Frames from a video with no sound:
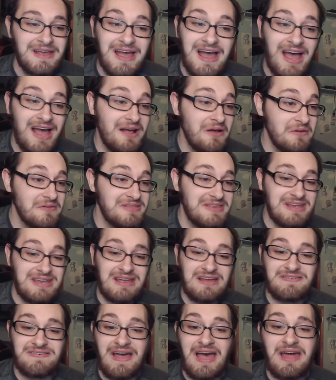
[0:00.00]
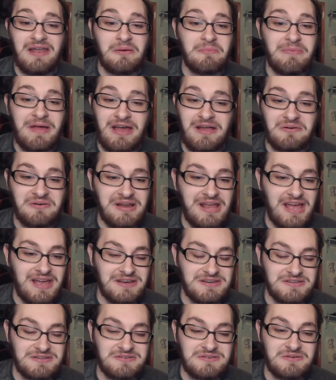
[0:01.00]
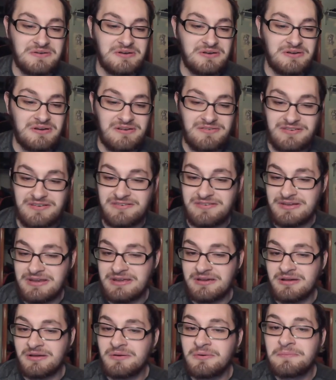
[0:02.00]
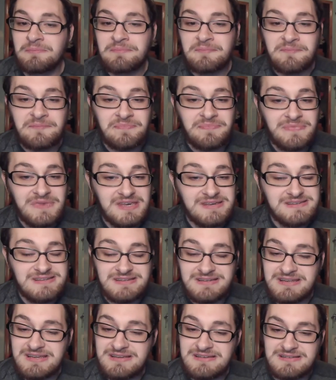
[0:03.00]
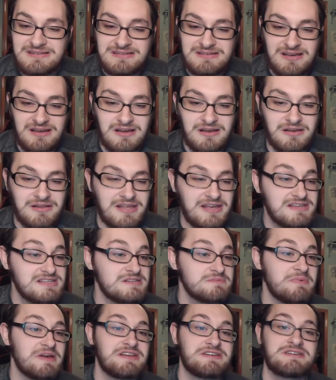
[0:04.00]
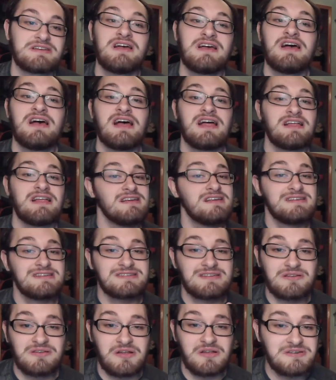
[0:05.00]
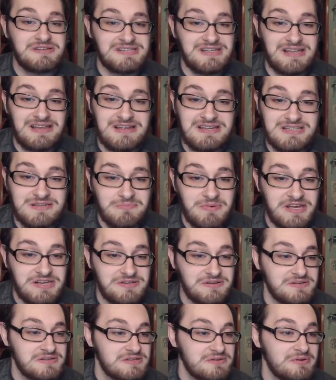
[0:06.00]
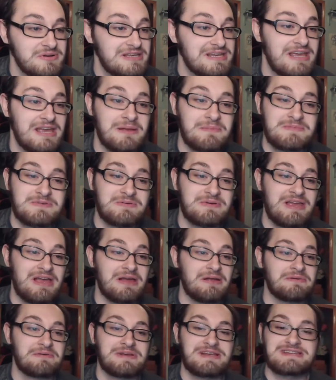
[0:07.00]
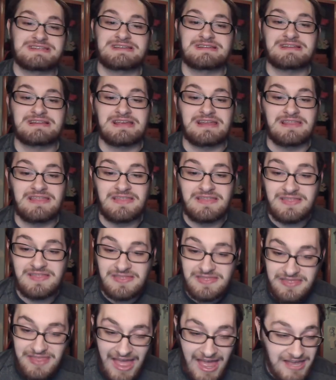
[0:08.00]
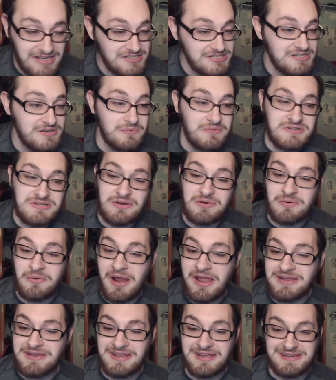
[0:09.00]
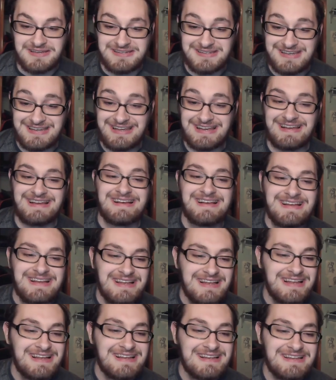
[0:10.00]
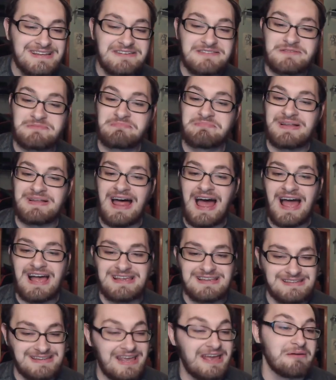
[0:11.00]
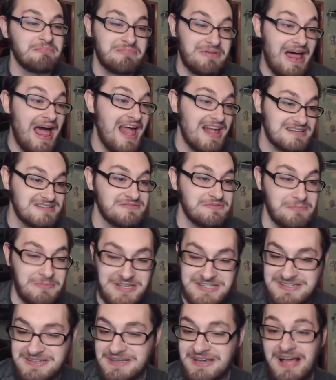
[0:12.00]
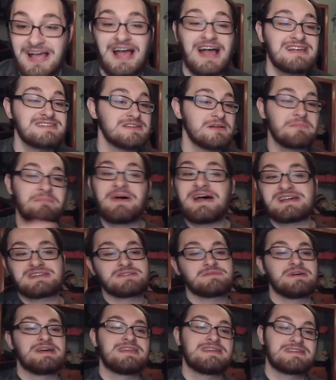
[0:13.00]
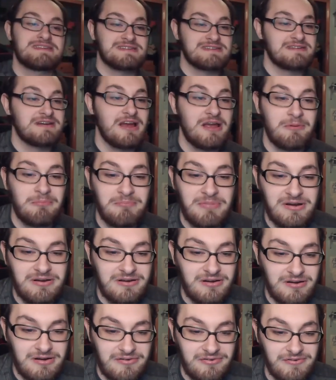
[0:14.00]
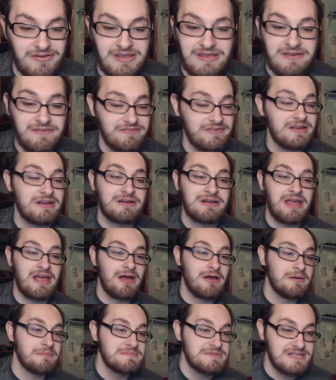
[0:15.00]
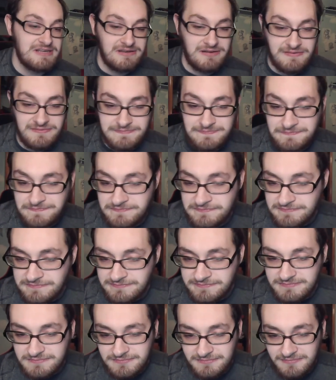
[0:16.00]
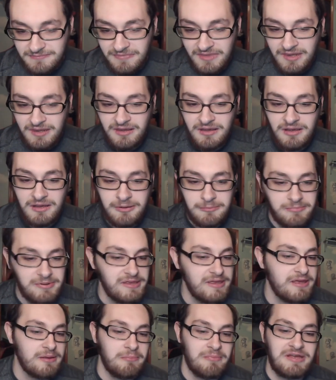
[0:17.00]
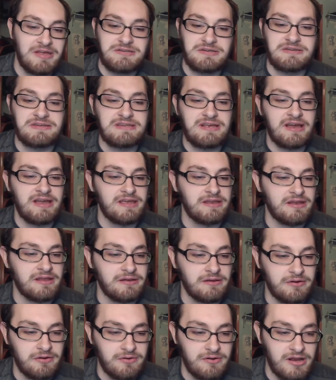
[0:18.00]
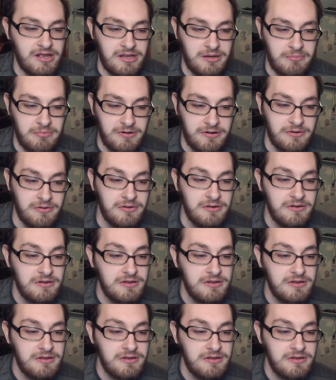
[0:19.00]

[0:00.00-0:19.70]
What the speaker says: I don't think I've had a bad reaction to a Griffy video. So these, oh, that's special. This is close to that special Squid Games we had recently. That shit was horrendous. It was blasphemous. That's the best way to describe Brick Griffy. He figured it out himself. But yeah, imagine dying on a crock, bro.